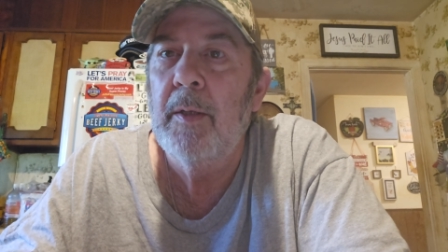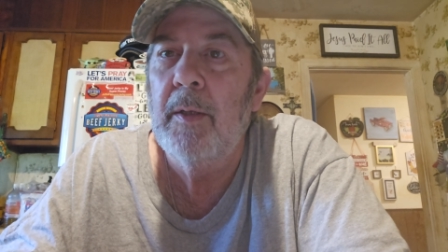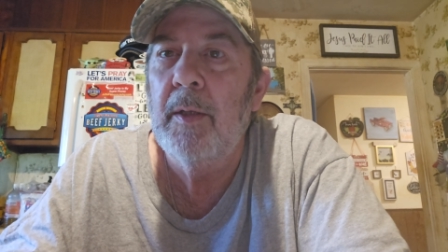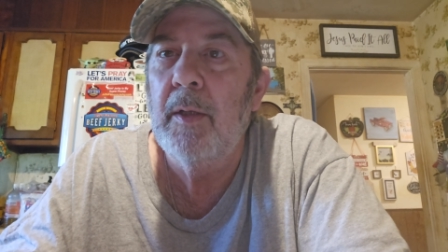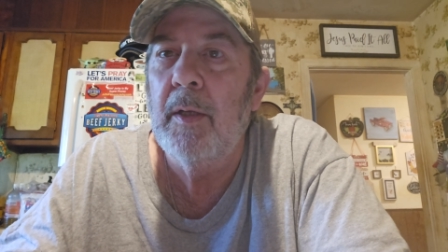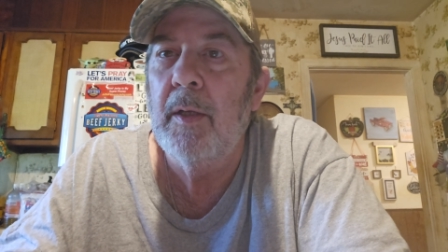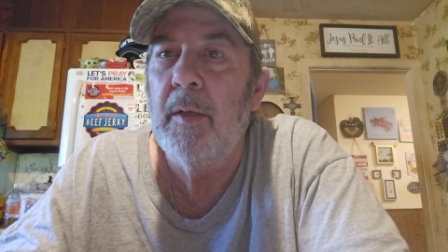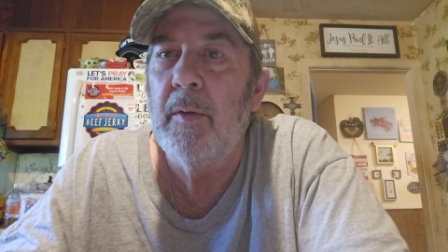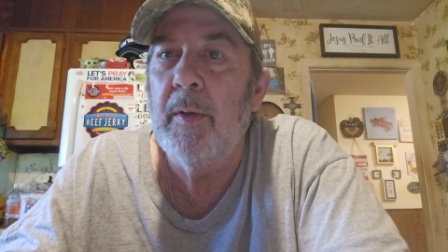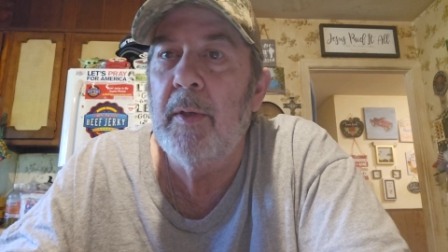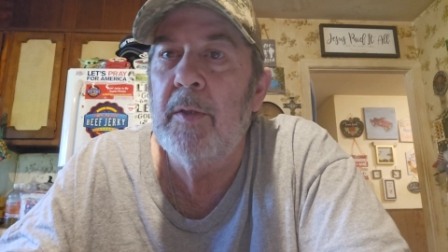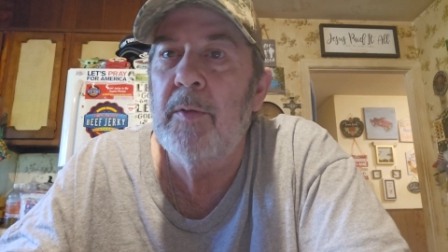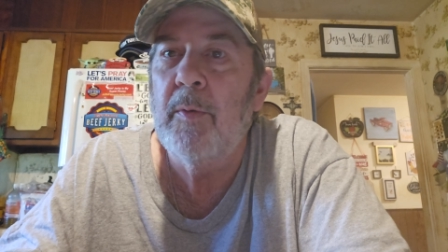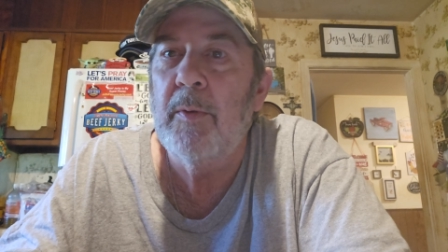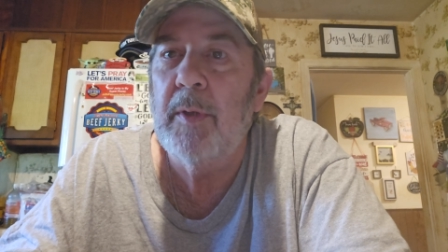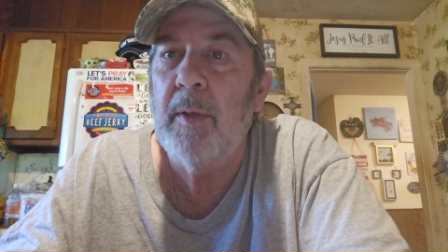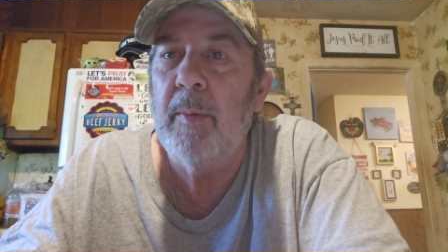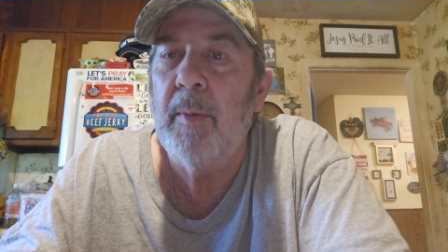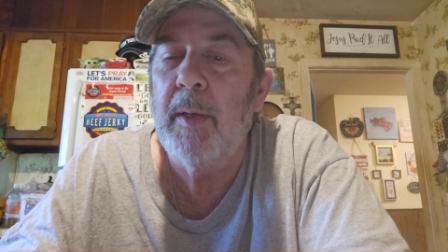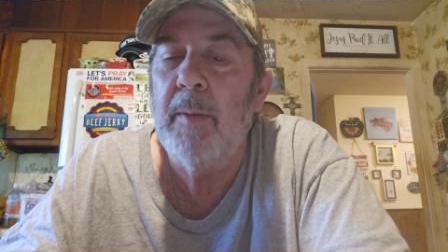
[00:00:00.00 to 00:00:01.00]
You know, that's
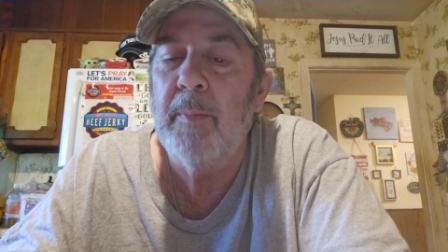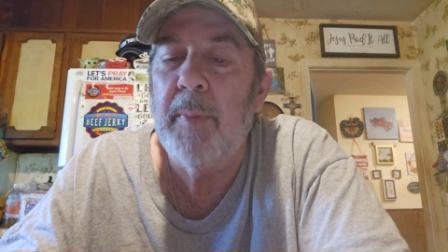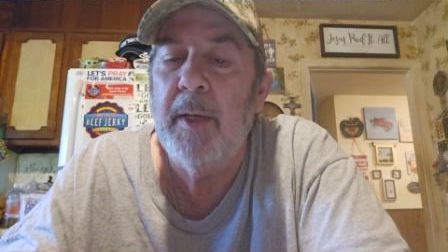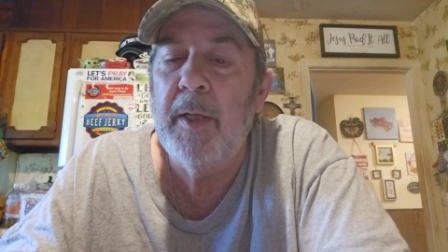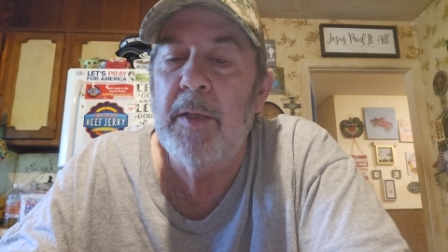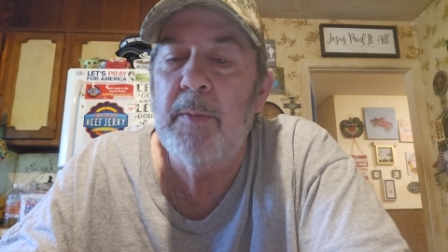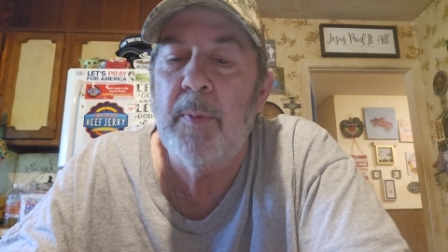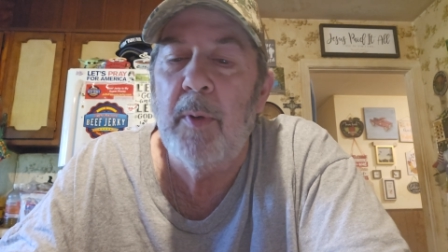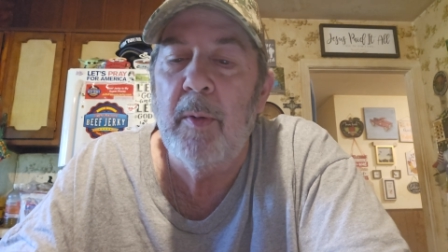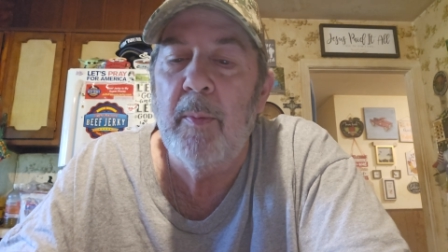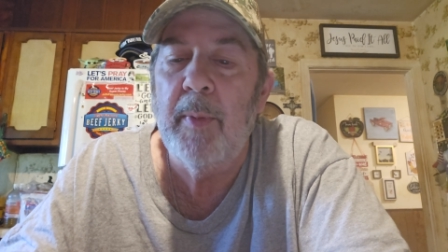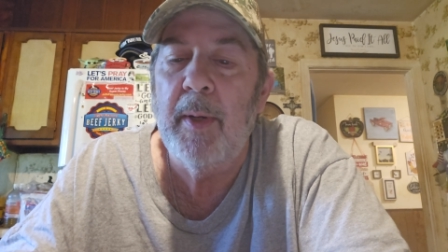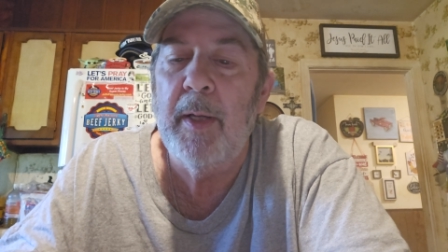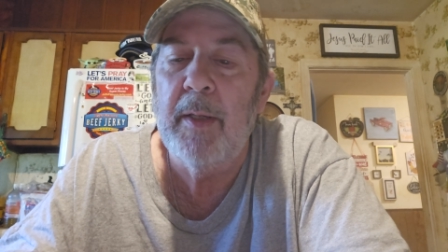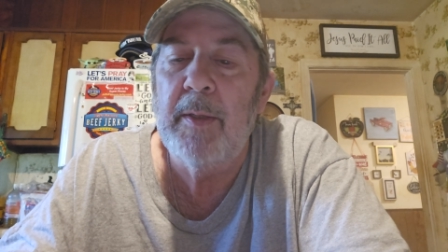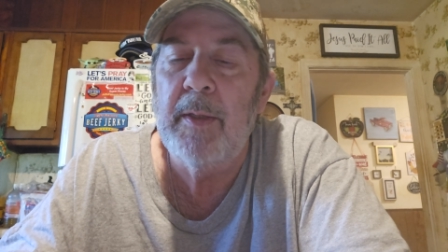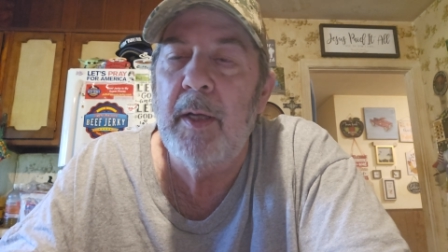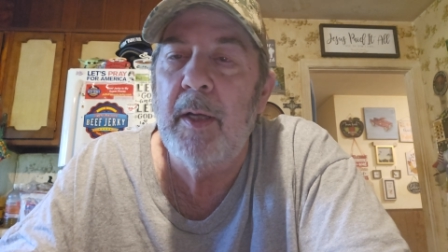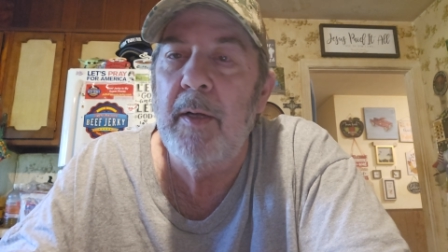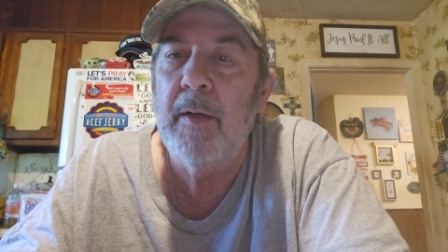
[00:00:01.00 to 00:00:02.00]
what they make baseball
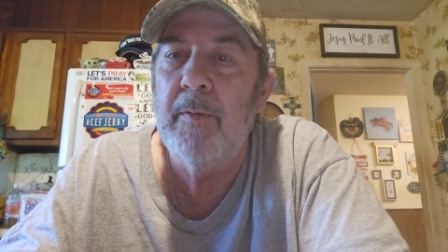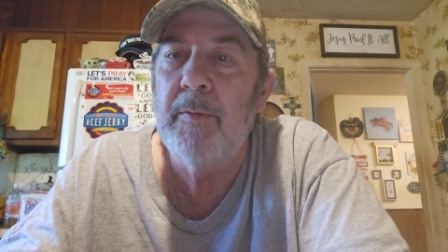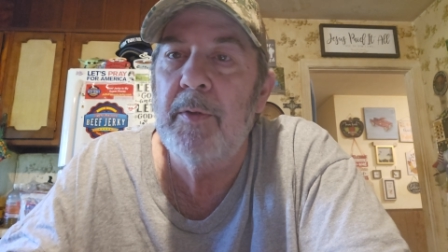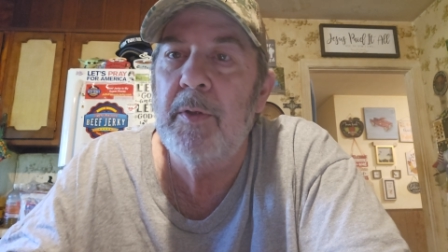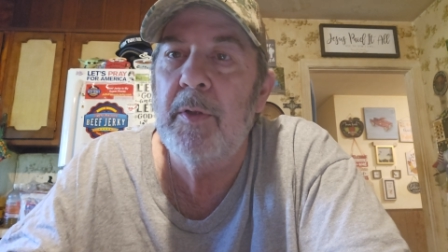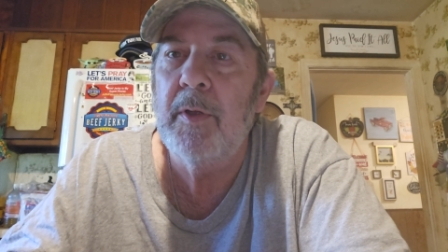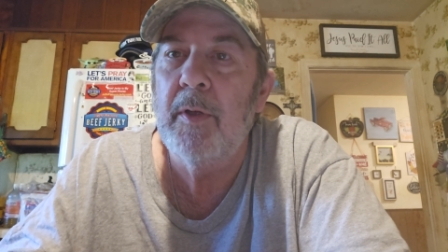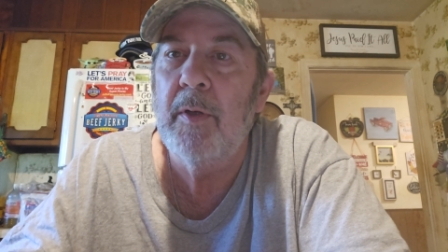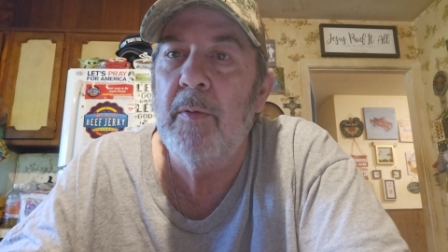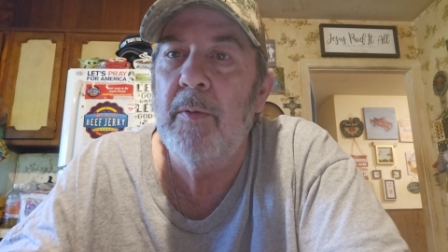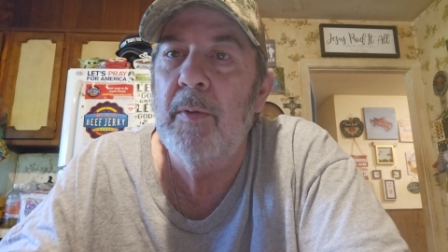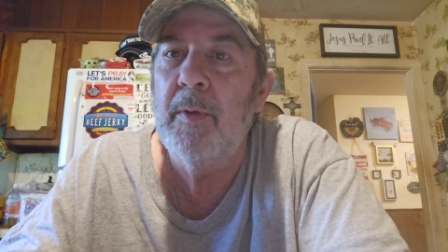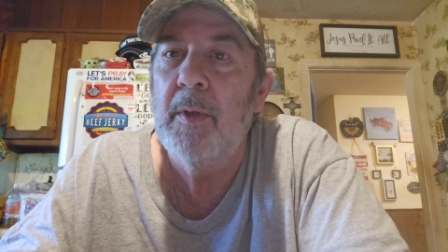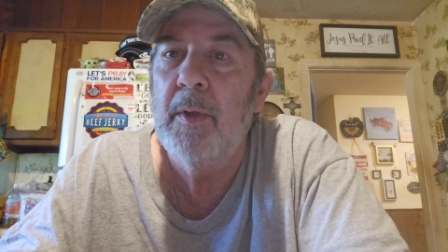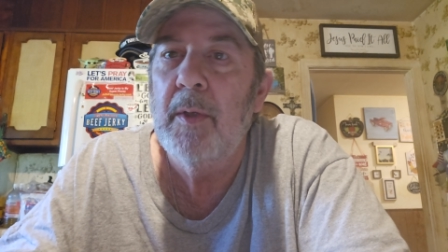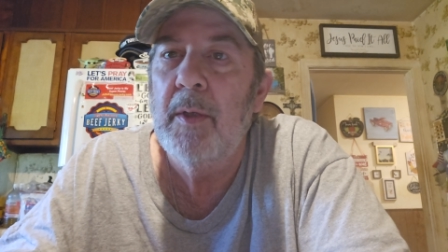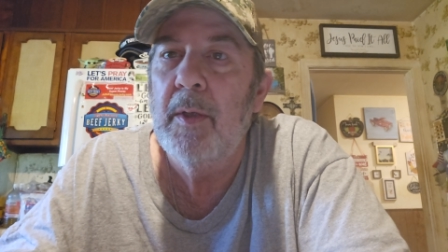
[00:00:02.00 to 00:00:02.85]
bats out of. So